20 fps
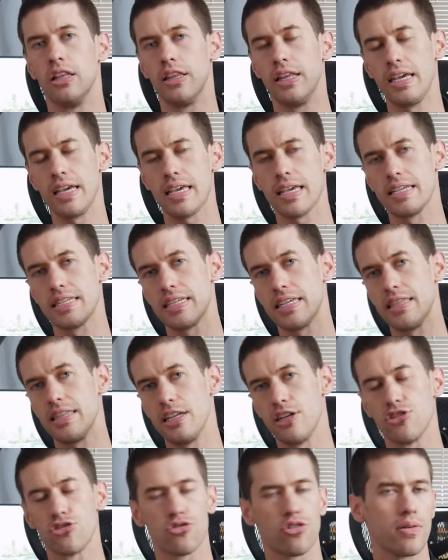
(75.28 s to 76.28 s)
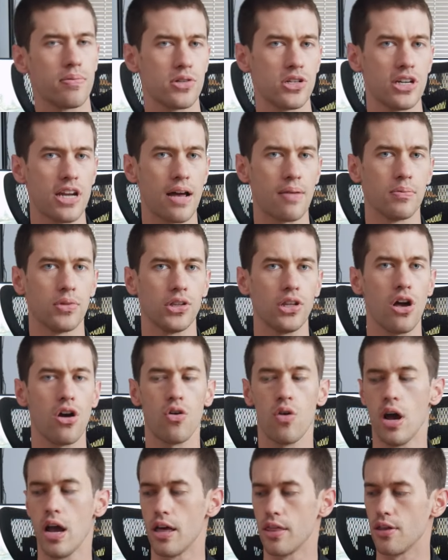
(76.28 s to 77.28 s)
Link is in the description down
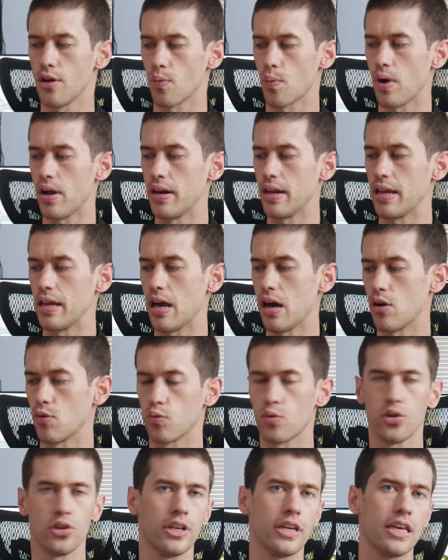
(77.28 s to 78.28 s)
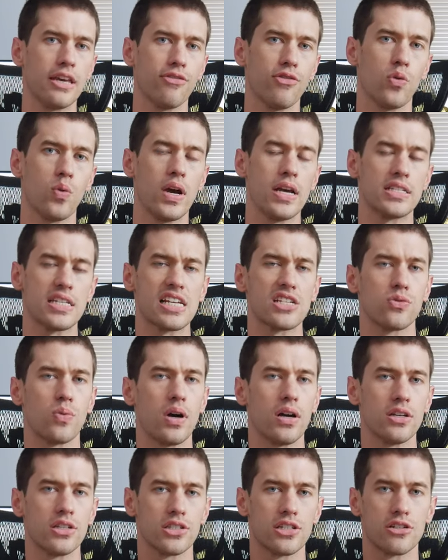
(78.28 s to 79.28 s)
below. They're running uh, rolling giveaways as
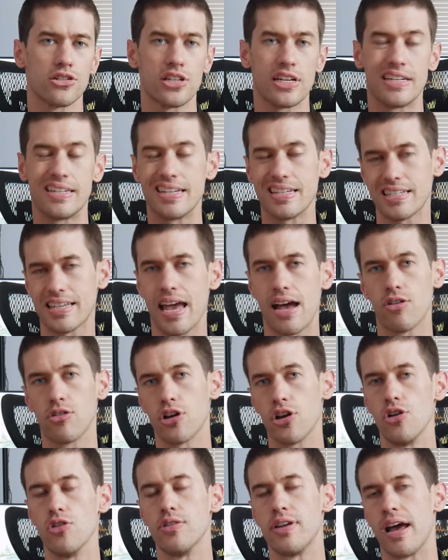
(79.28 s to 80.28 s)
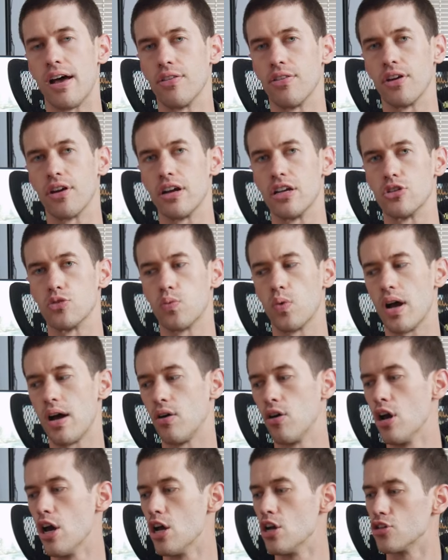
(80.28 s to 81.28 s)
well as there's a discount code down there as
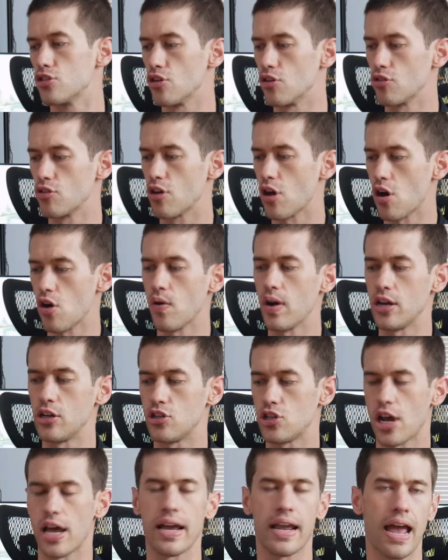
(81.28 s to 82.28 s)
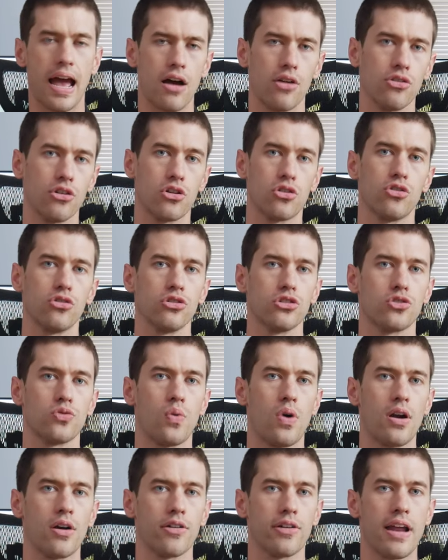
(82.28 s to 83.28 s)
well. So go and check out the coldest
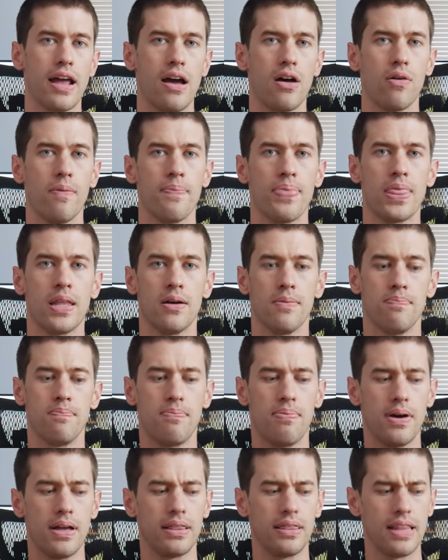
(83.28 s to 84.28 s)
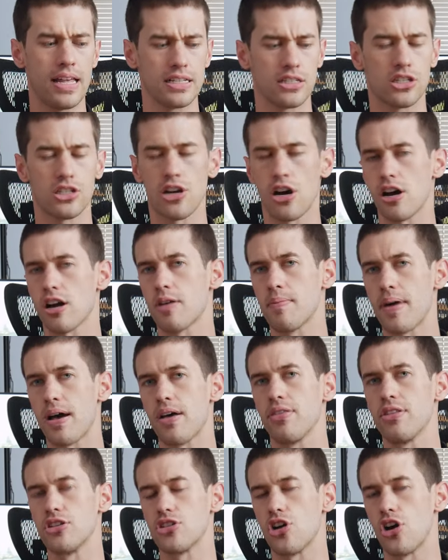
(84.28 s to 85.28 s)
water now. But let's talk
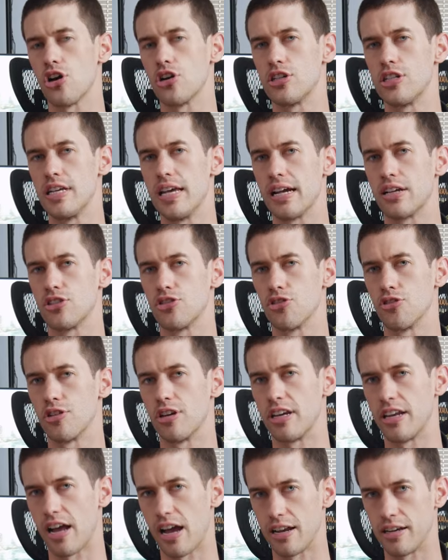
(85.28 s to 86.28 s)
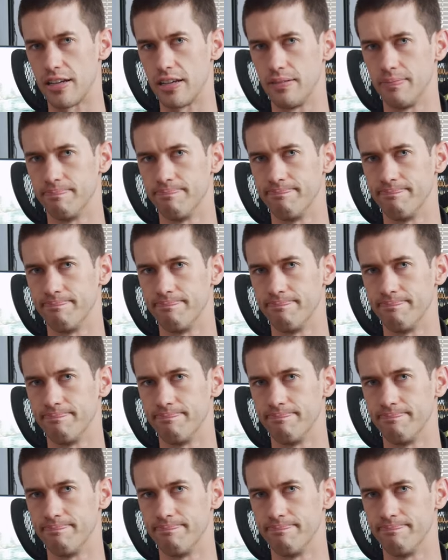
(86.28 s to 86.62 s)
about this RTX 3090.